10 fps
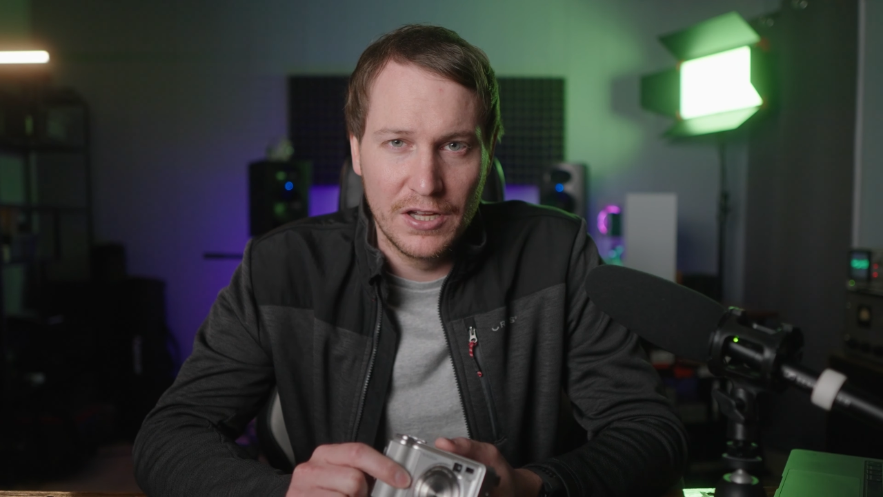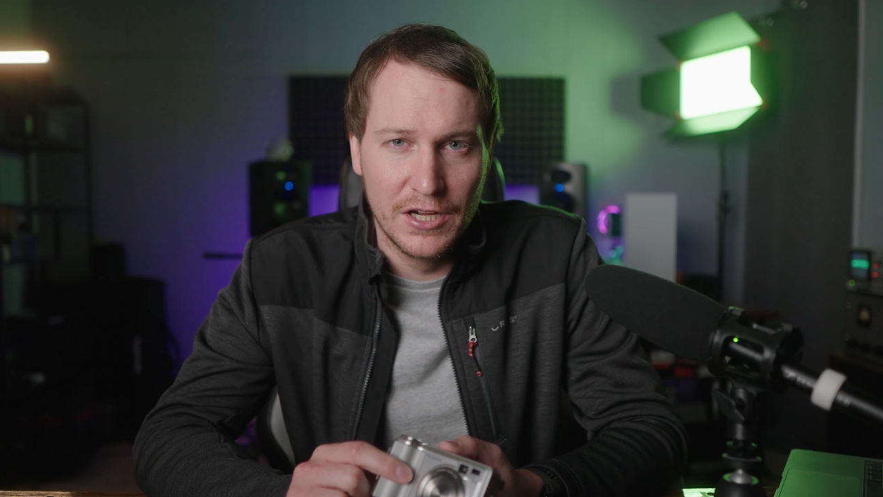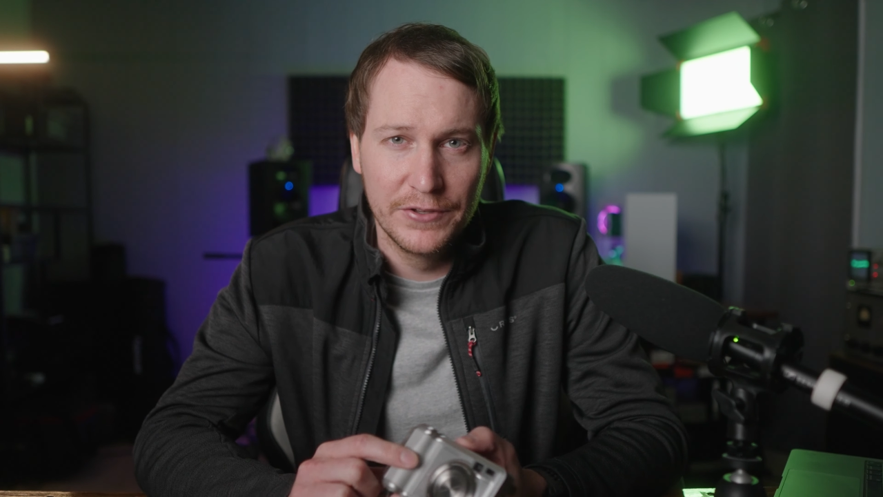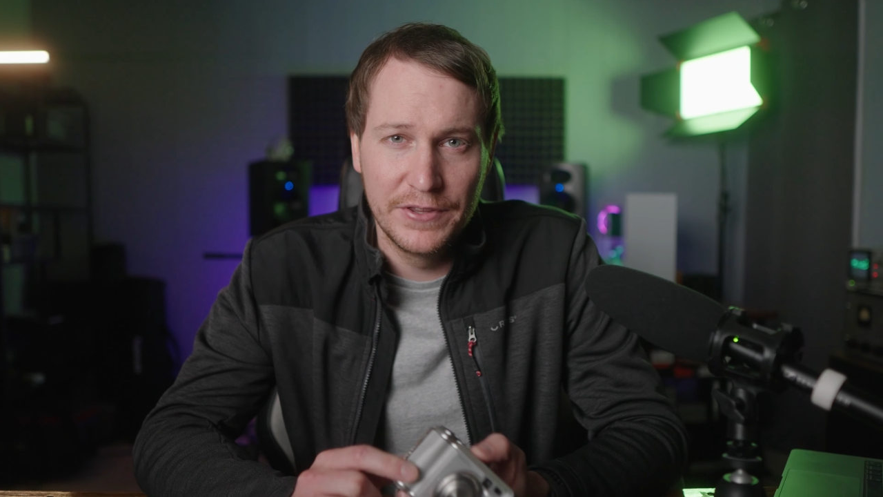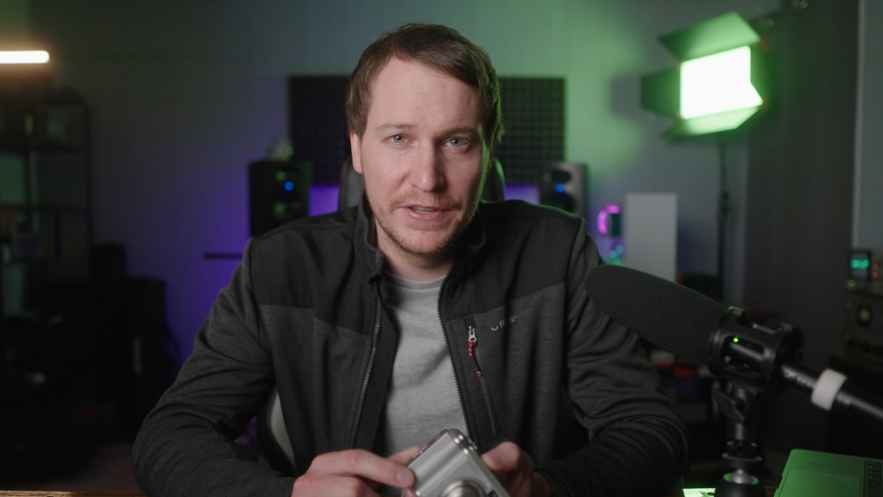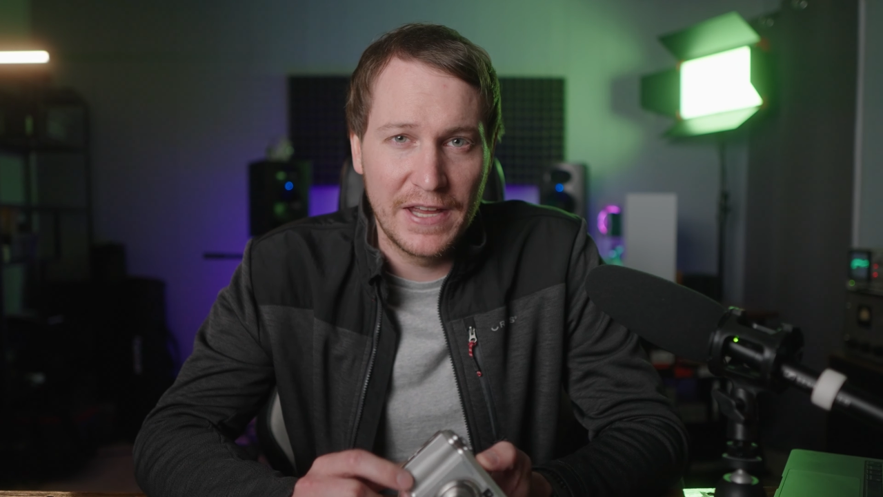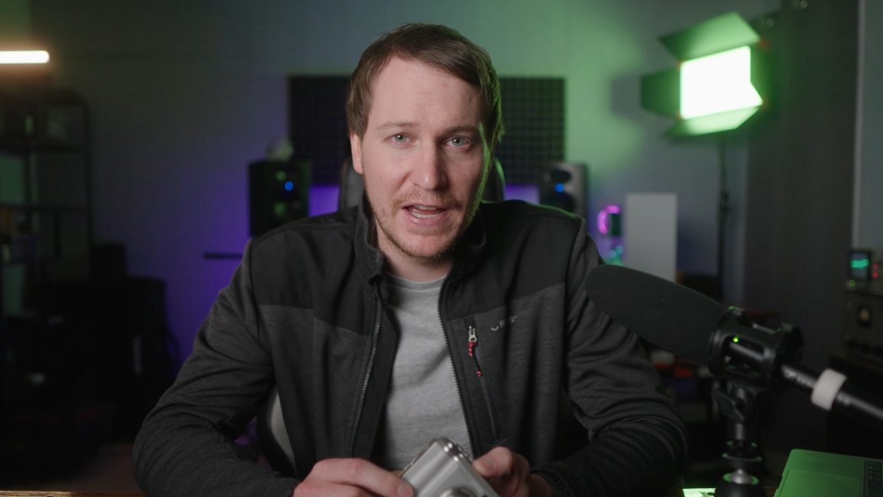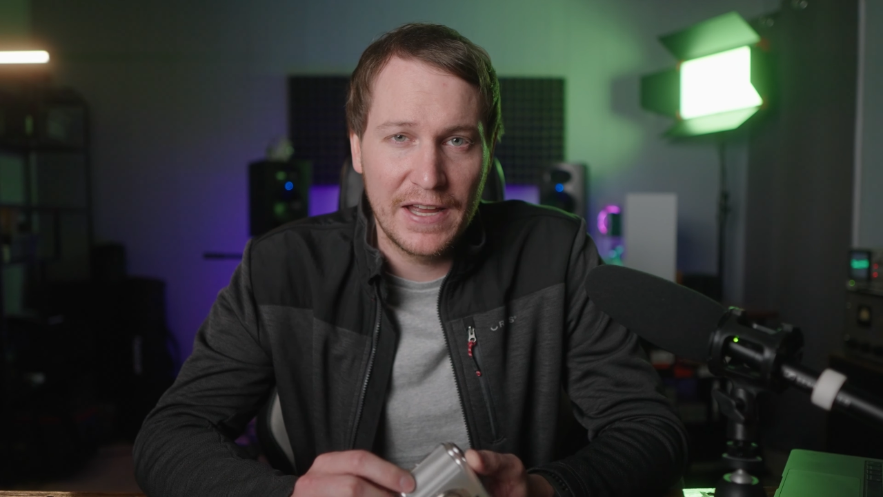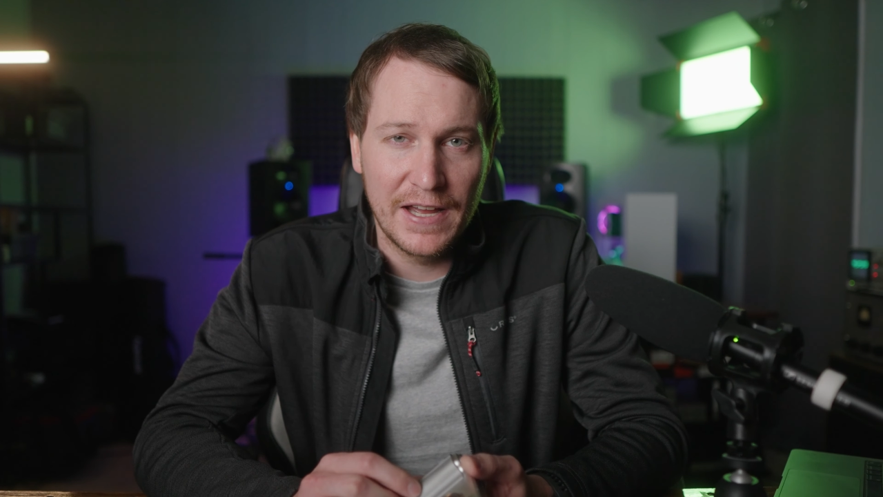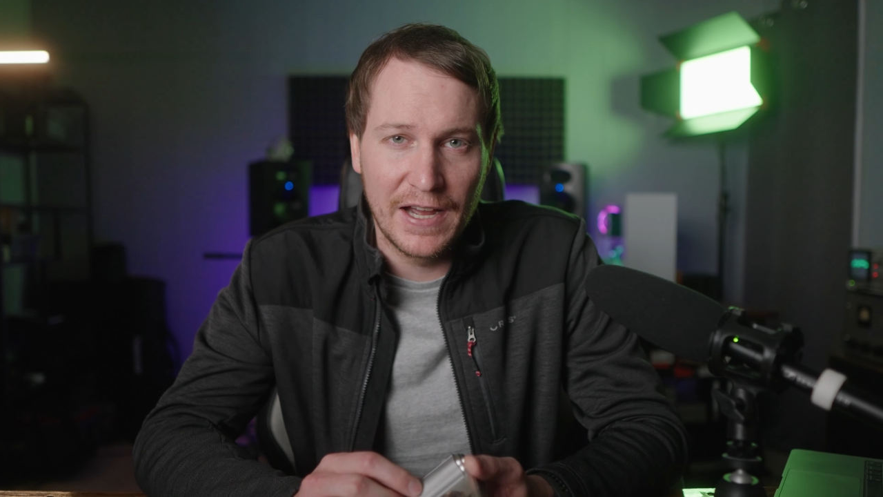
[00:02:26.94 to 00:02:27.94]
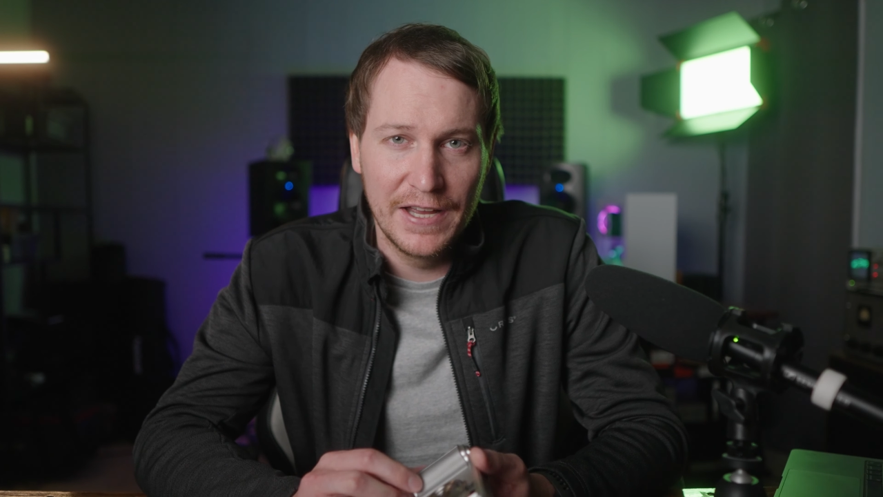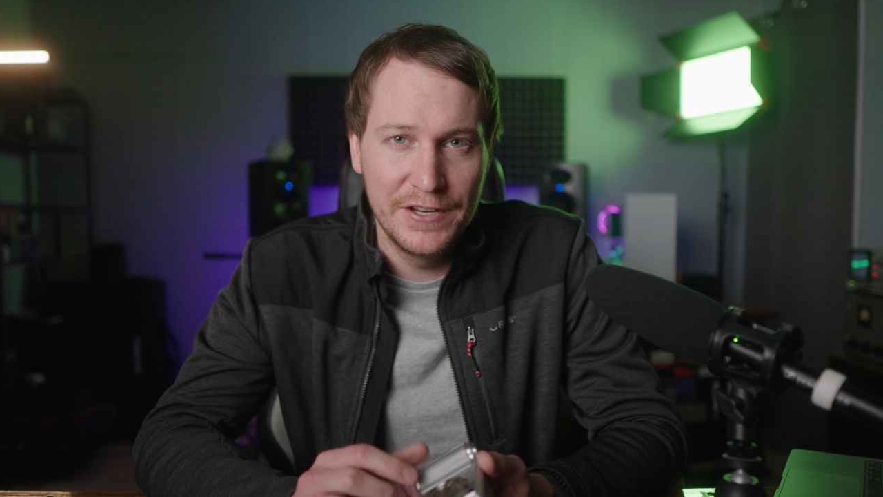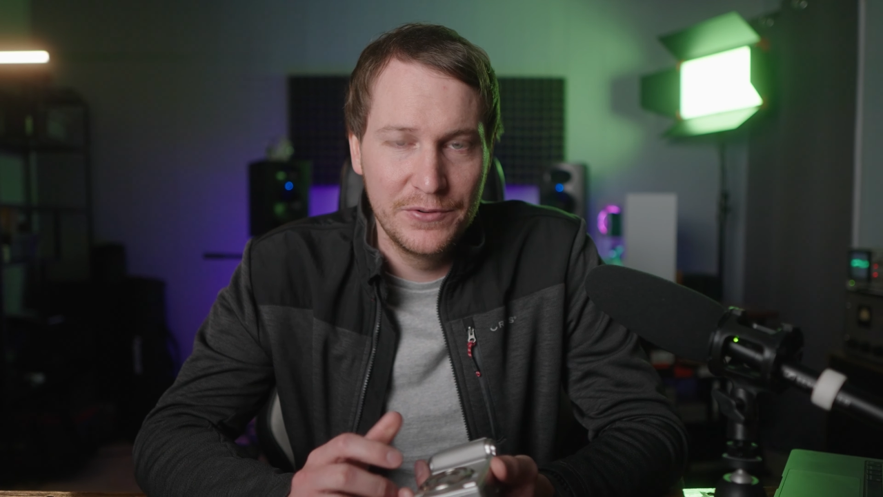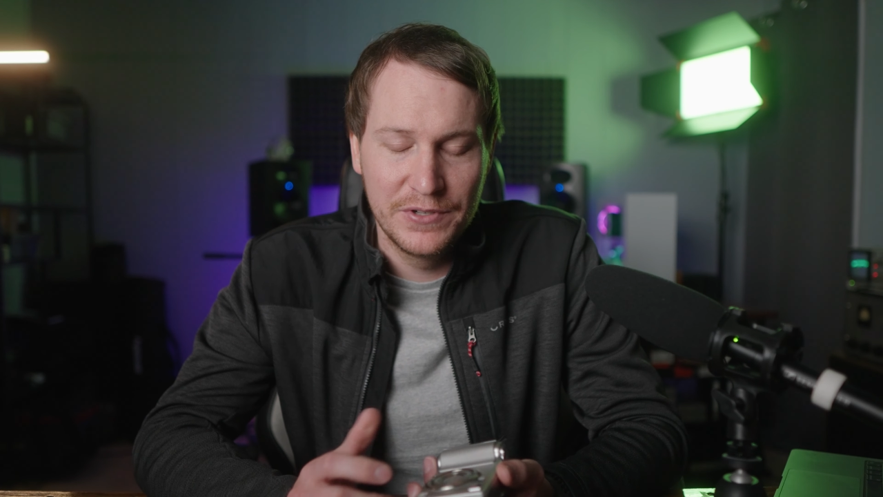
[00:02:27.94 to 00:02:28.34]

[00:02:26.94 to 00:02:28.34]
Other than that, I knew